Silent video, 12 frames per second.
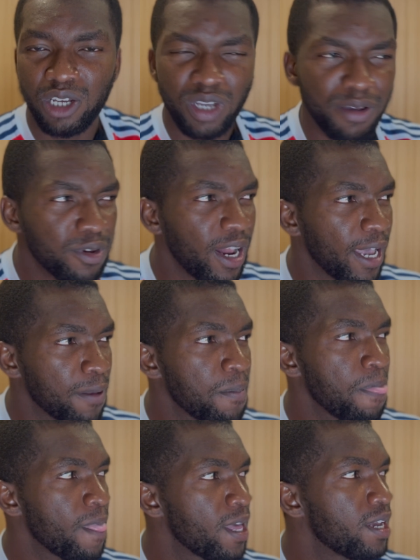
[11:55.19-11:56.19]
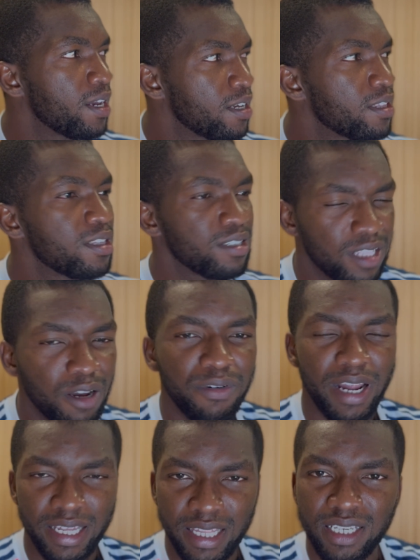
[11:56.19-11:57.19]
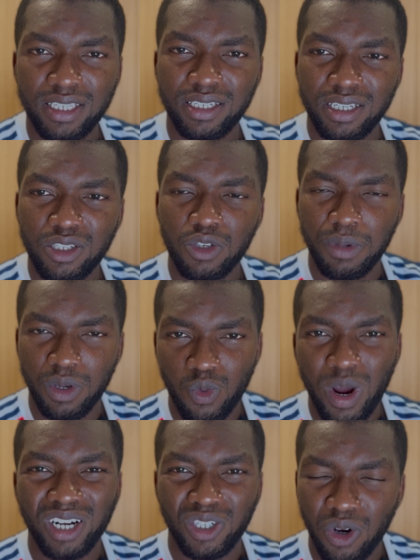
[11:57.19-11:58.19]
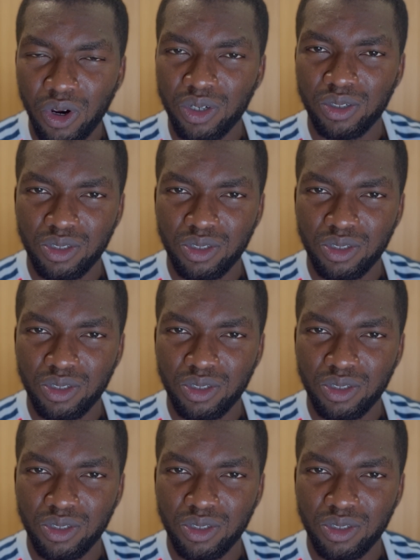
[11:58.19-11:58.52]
So I feel like stuff like this need to be worked on